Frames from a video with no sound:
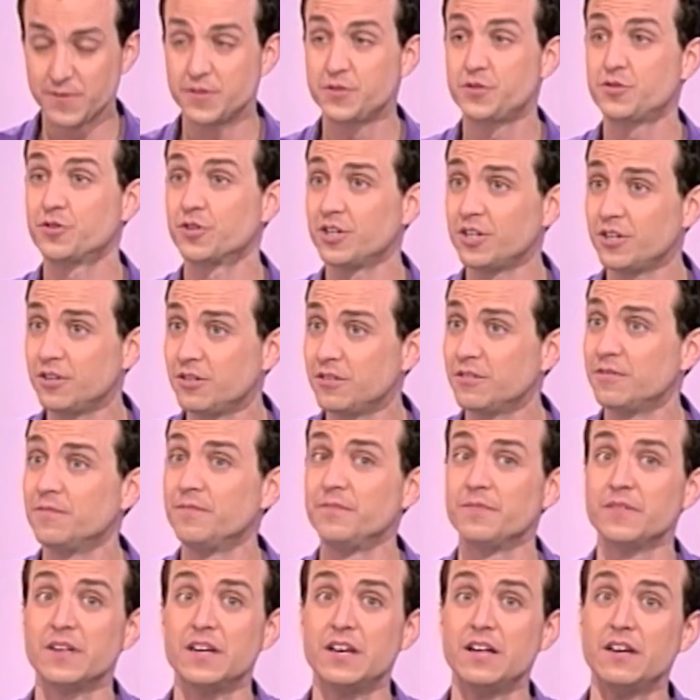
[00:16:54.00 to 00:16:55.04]
It's true.
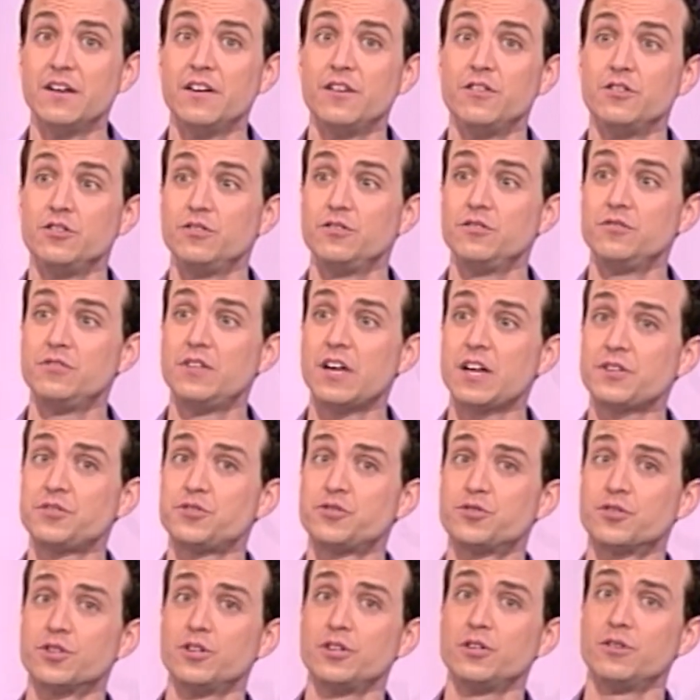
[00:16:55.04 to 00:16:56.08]
That's
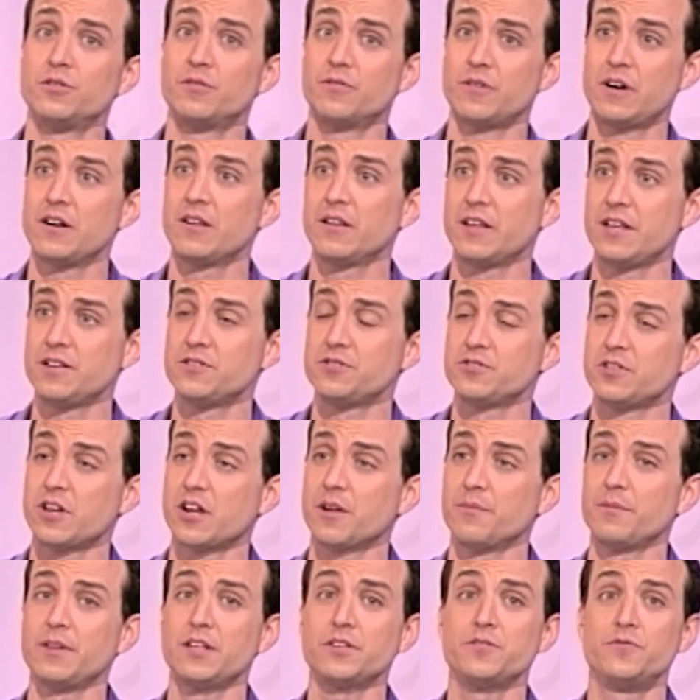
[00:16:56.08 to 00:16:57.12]
true, right, ladies and
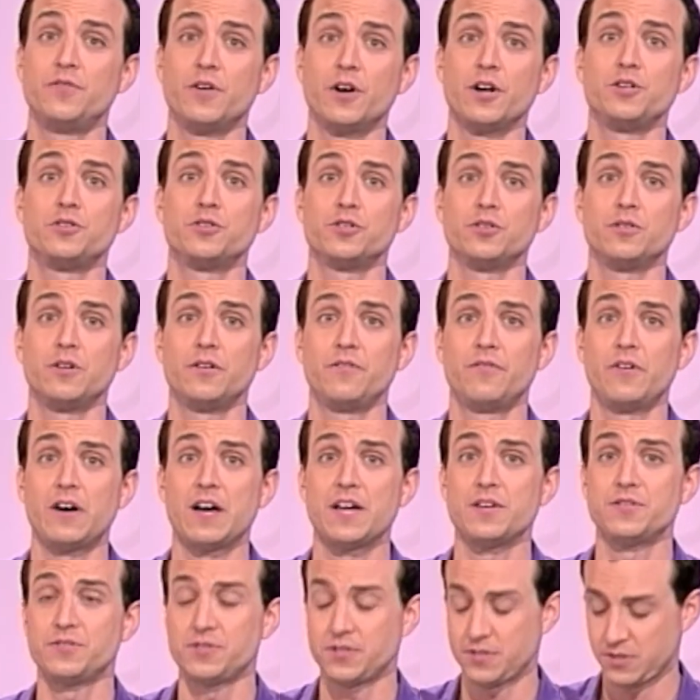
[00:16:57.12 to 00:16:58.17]
gentlemen. That's very true
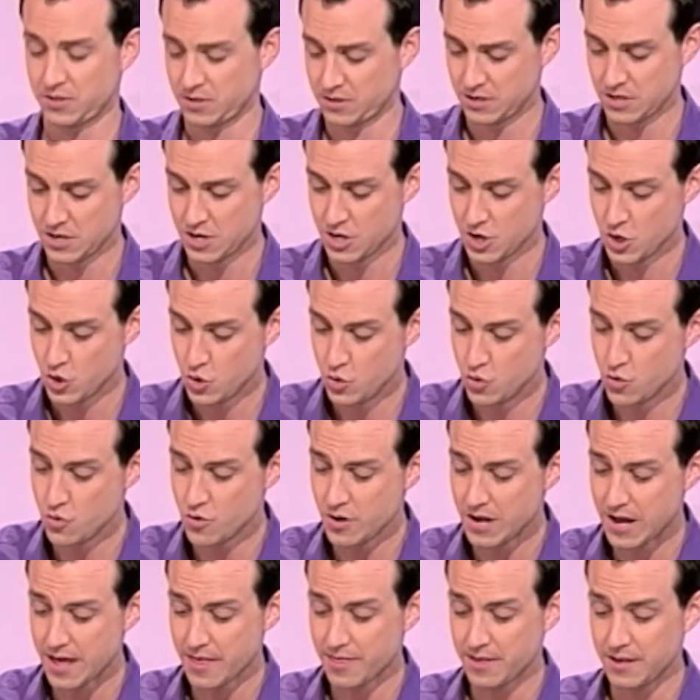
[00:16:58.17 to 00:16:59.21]
advice.
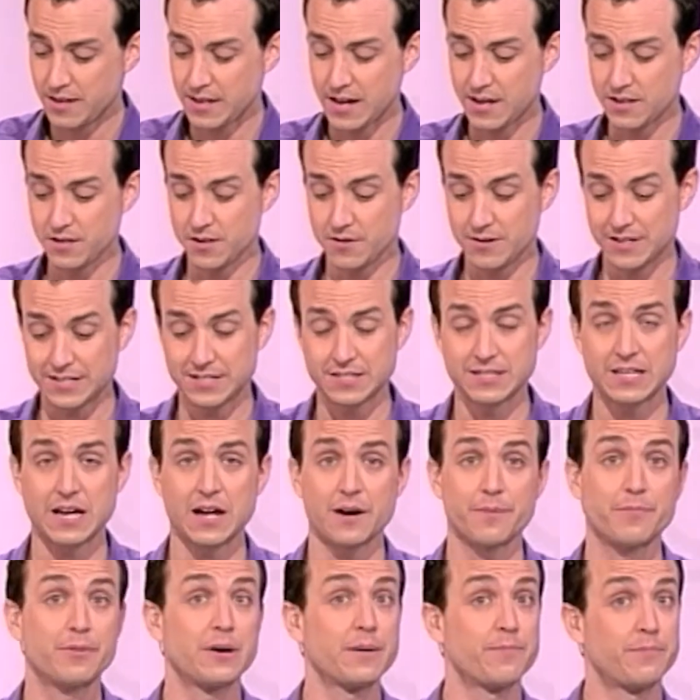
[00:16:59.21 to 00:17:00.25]
Nunca hace daño
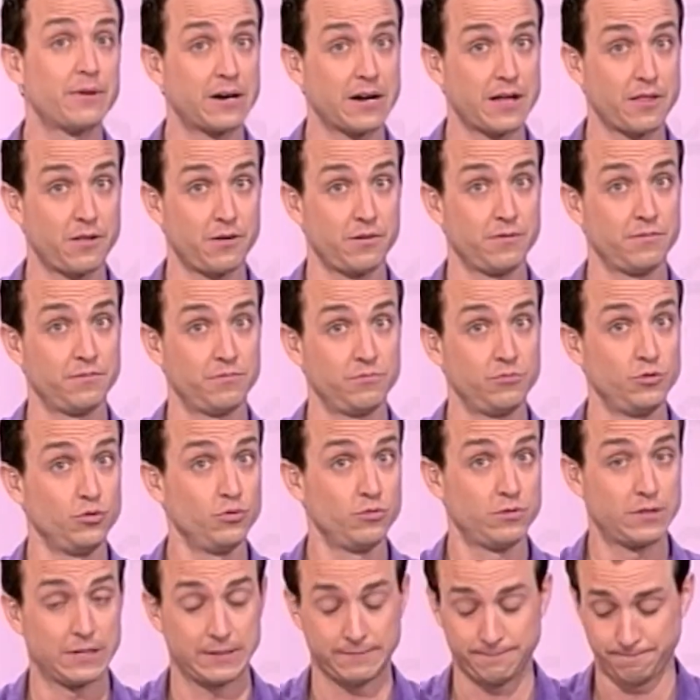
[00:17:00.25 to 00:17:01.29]
estar preparado.
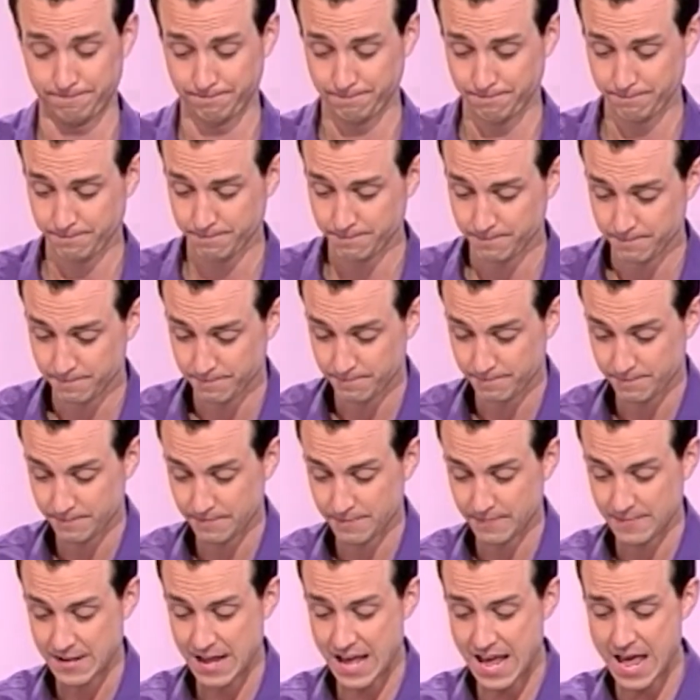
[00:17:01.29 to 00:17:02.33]
Nunca.
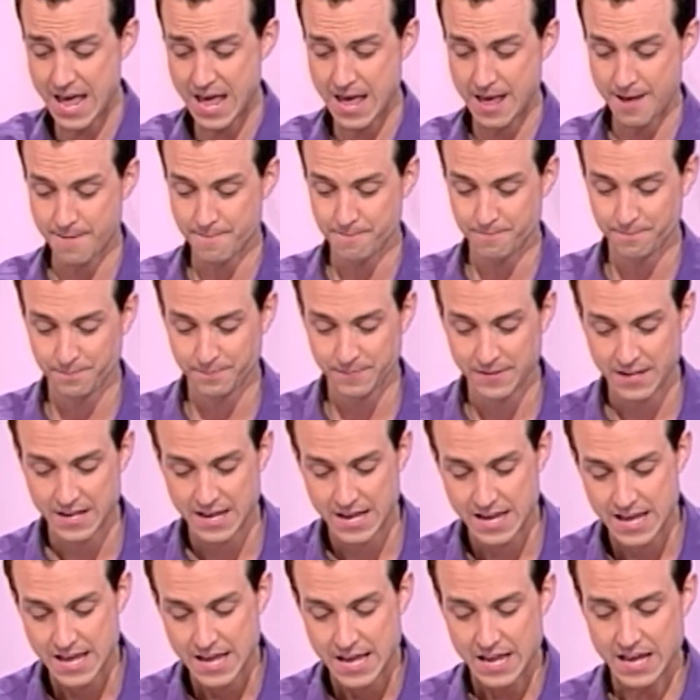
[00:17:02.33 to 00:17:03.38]
A.
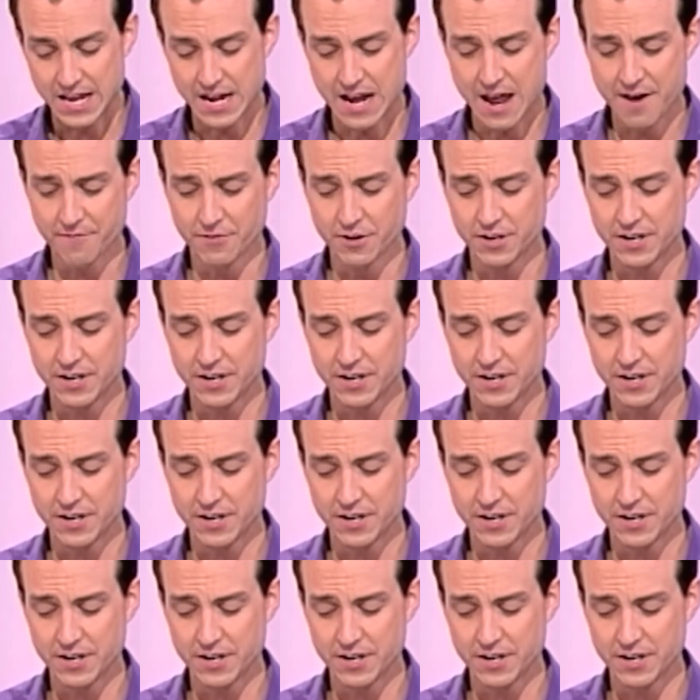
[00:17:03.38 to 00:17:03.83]
It never